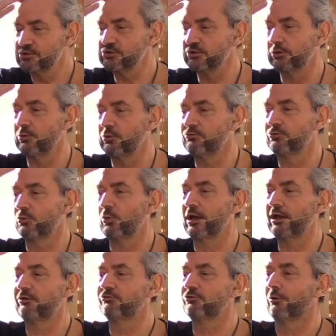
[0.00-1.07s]
to move
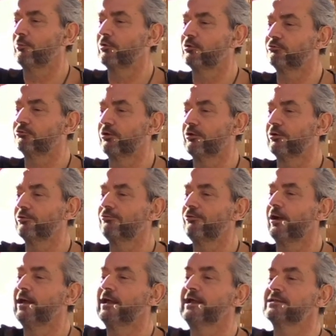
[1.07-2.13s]
away from the
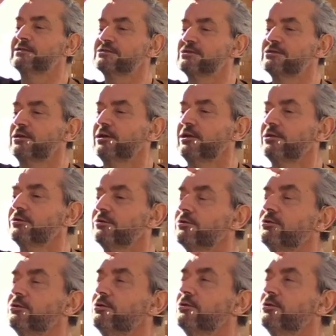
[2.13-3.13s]
front right hand side